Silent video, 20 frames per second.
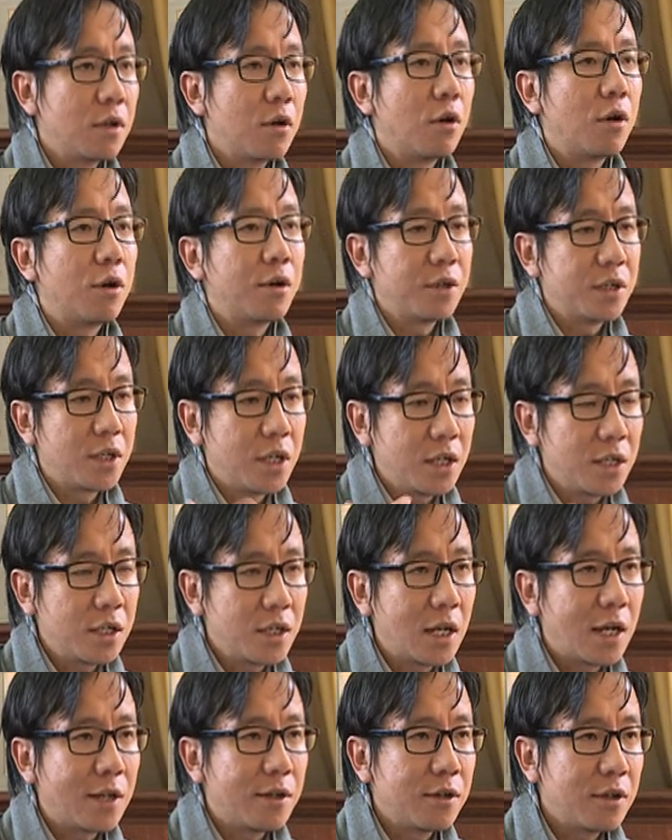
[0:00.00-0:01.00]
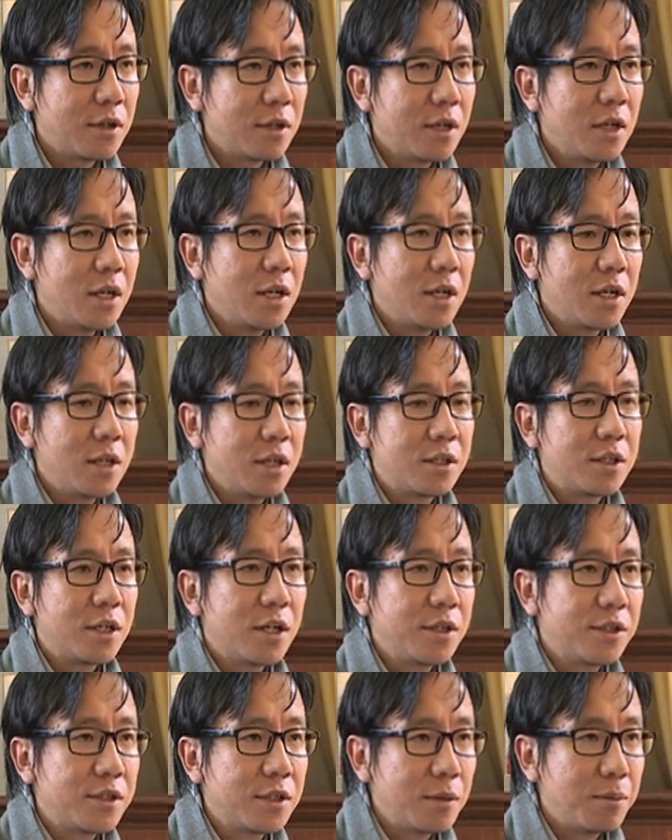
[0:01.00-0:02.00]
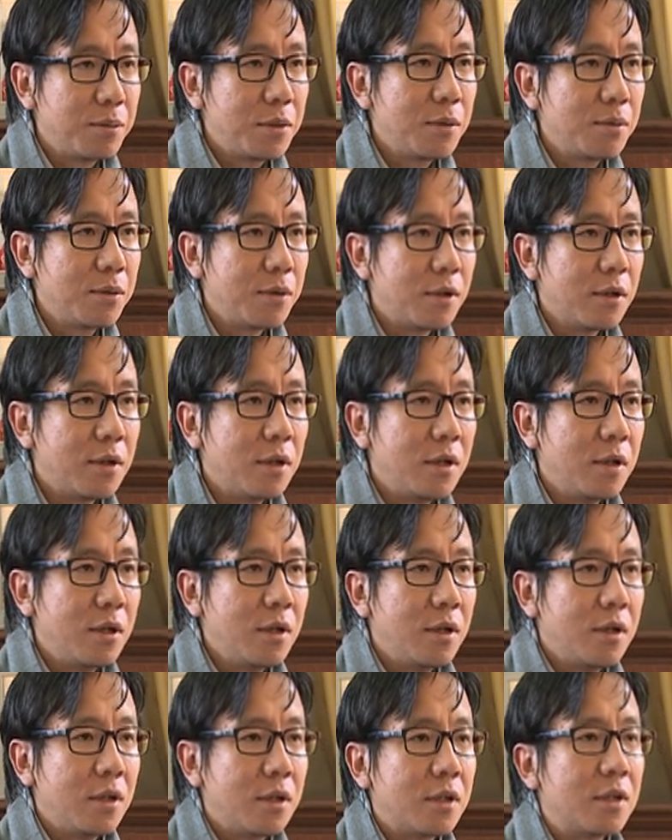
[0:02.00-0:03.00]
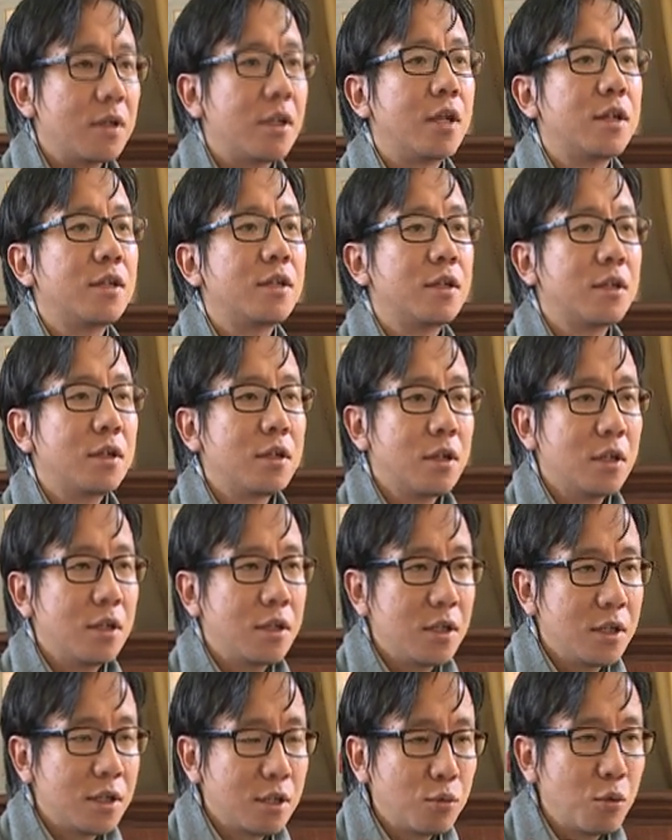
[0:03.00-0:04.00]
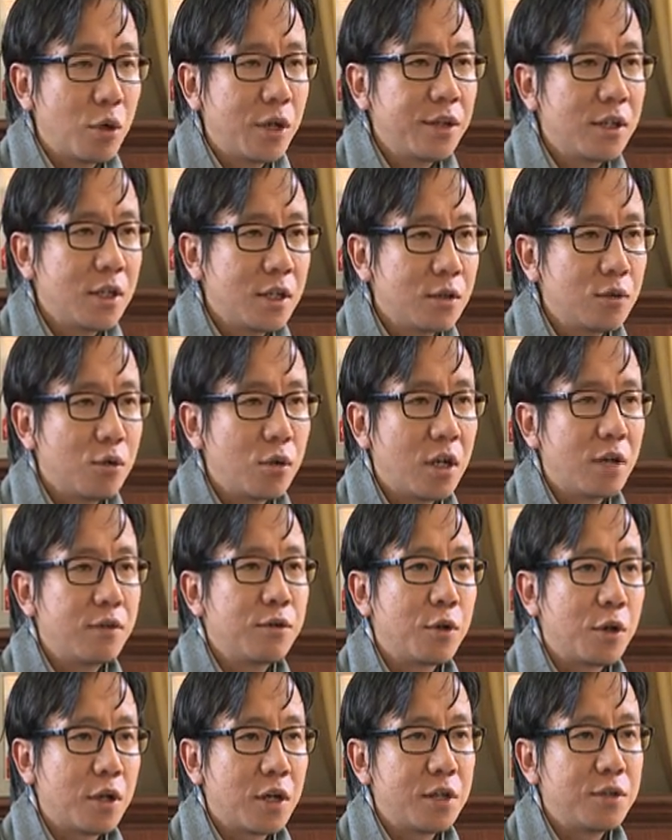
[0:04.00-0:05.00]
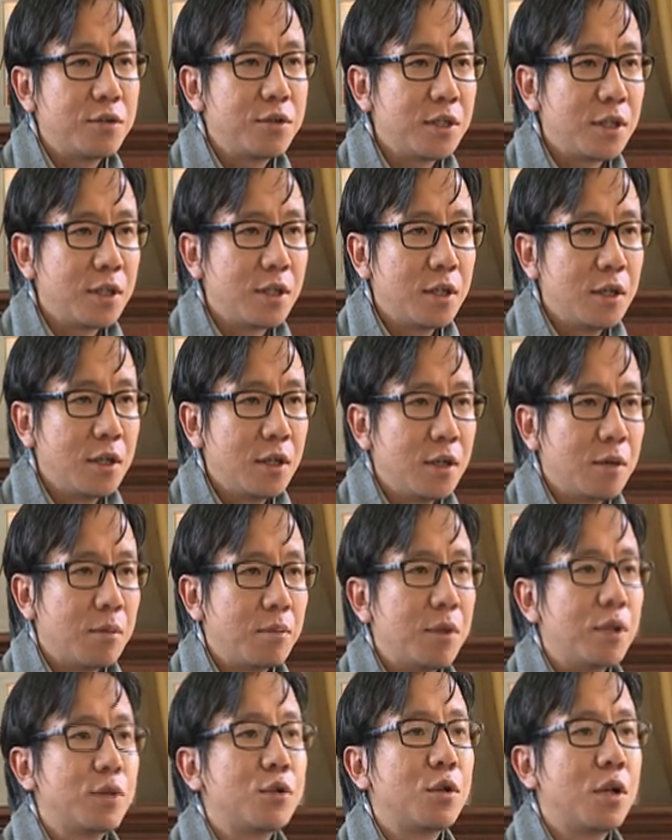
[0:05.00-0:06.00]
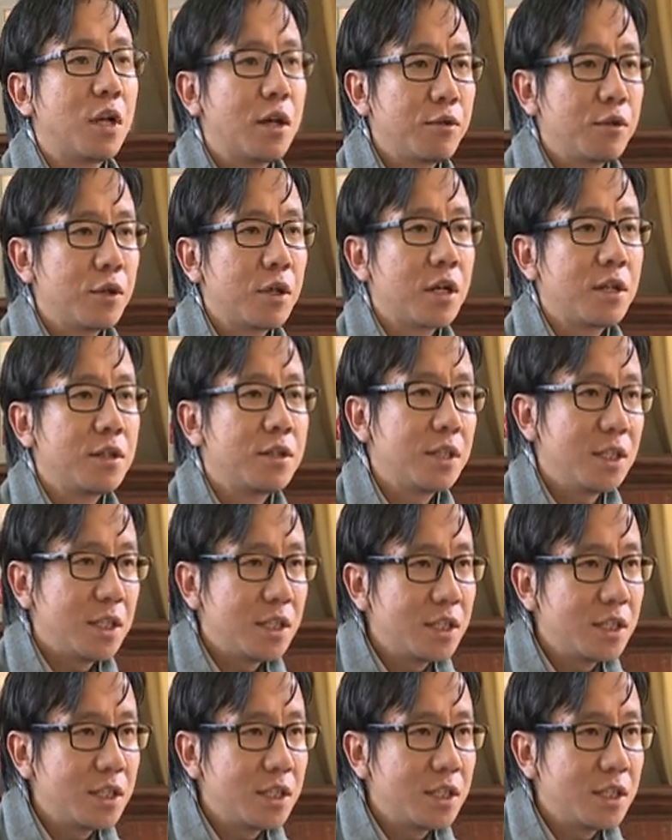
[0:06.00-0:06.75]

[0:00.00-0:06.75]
or in any gathering, he tells the people that it is one thing to love your country, but to love your country